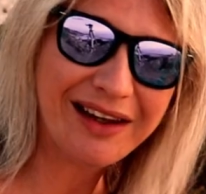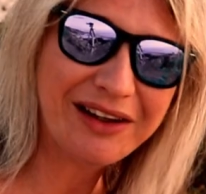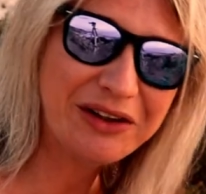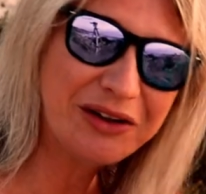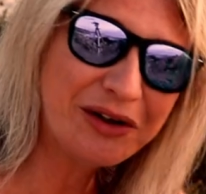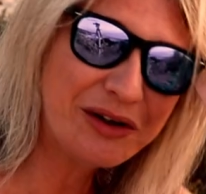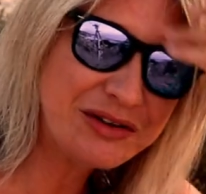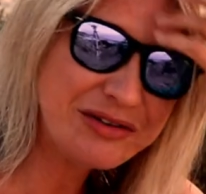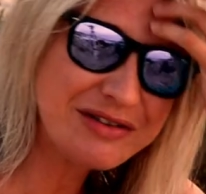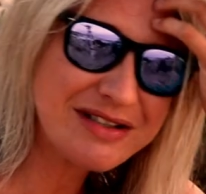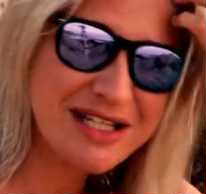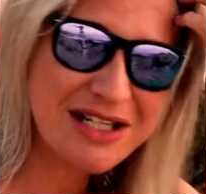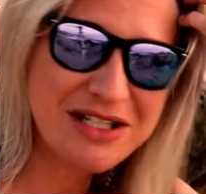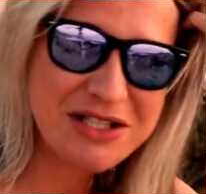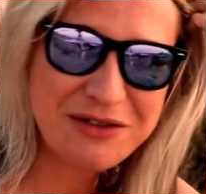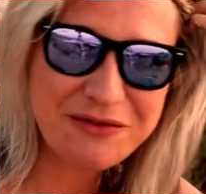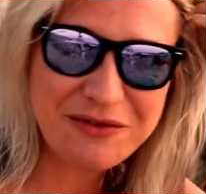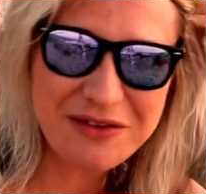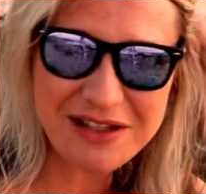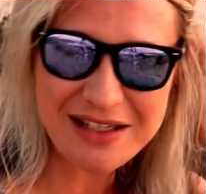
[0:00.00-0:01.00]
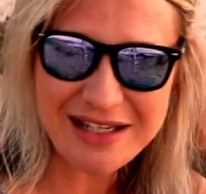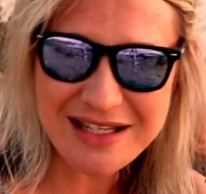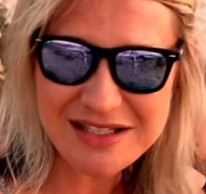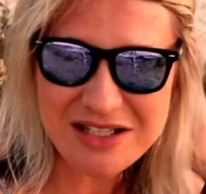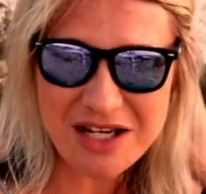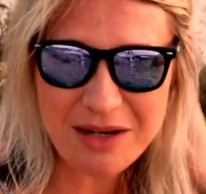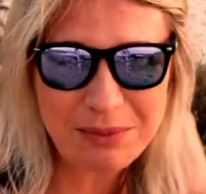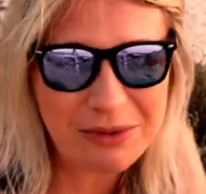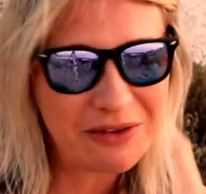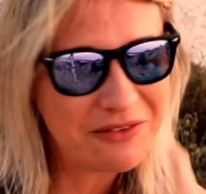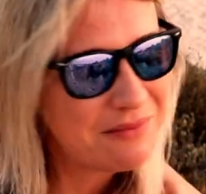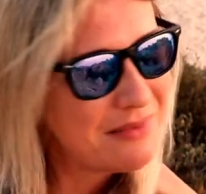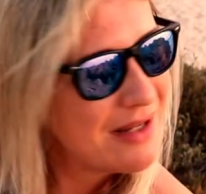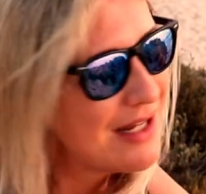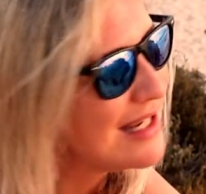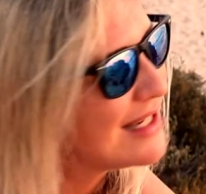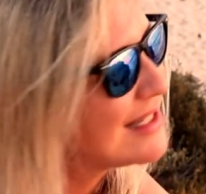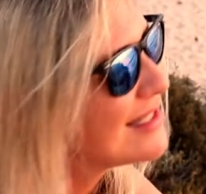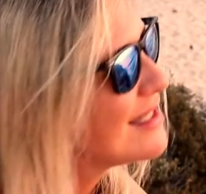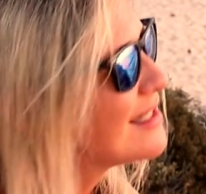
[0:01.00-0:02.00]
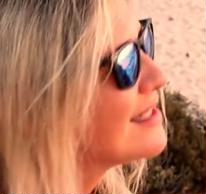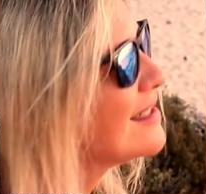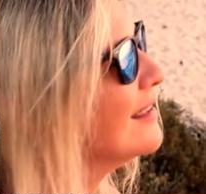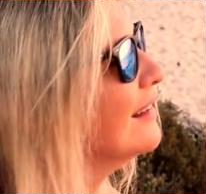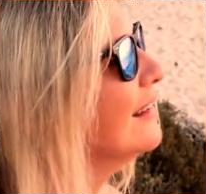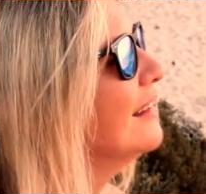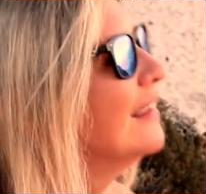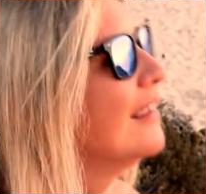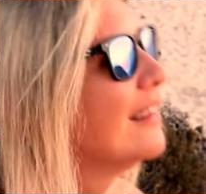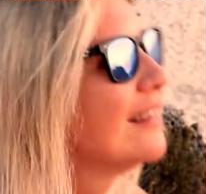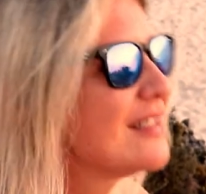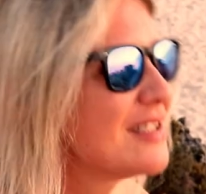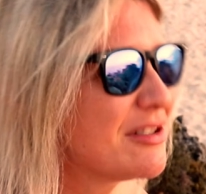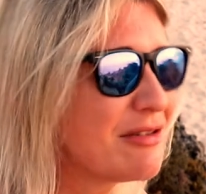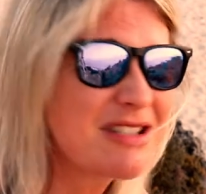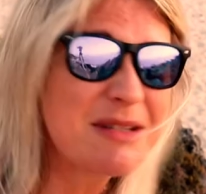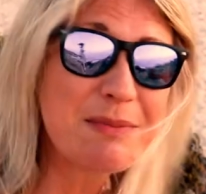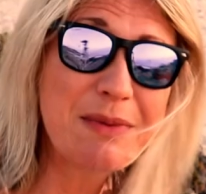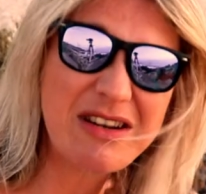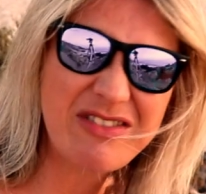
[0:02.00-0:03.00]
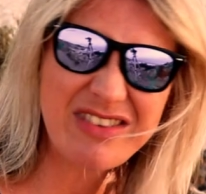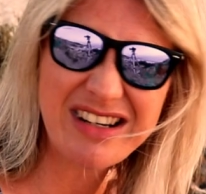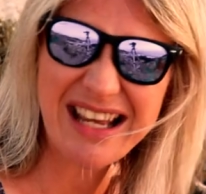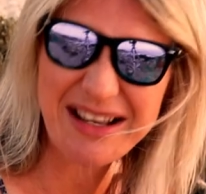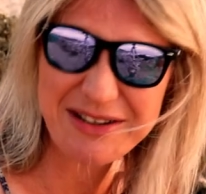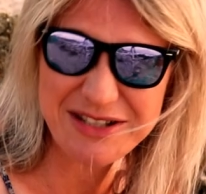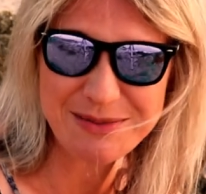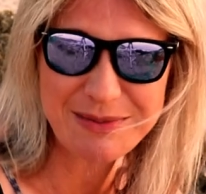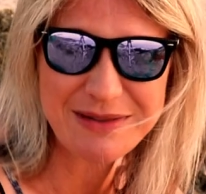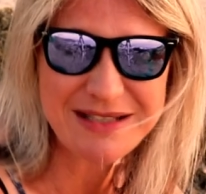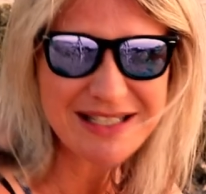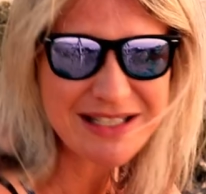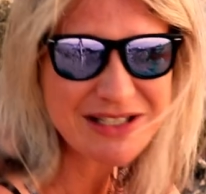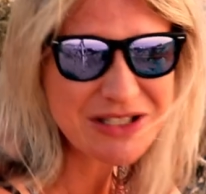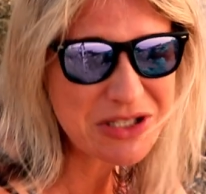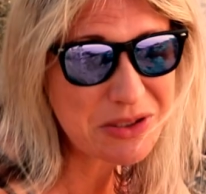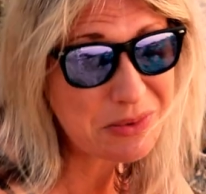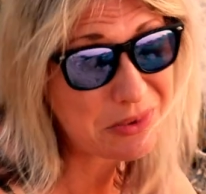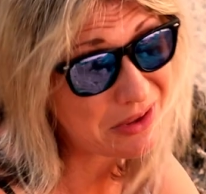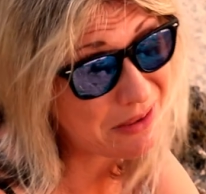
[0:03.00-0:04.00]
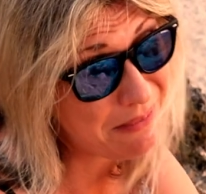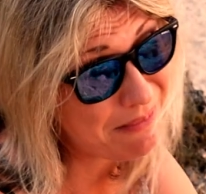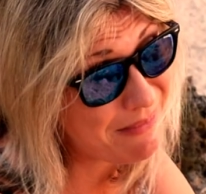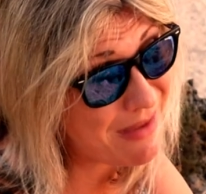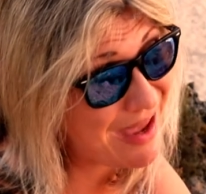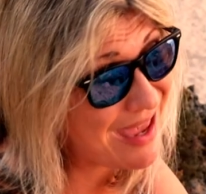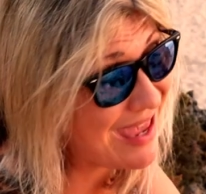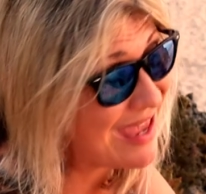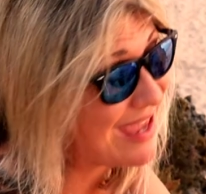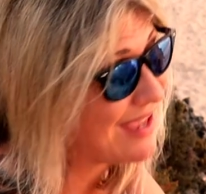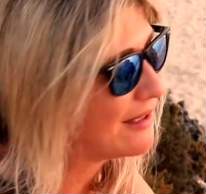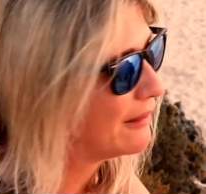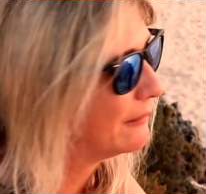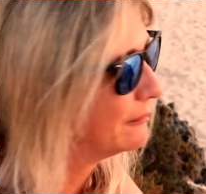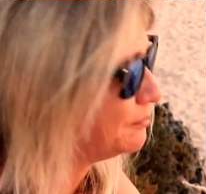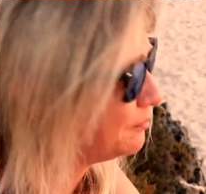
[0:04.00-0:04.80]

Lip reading: I can hold your attention for the next couple of minutes, because there is a bit of announcements I do want to make.